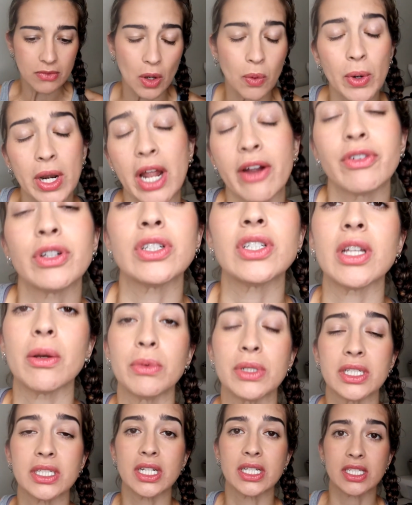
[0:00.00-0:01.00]
whenever
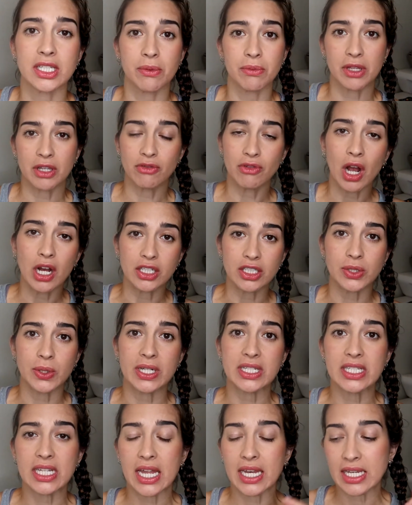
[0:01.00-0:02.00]
someone does something wrong to
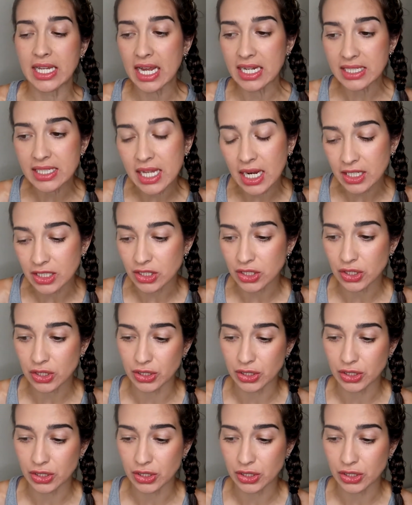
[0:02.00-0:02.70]
us. And yes, that is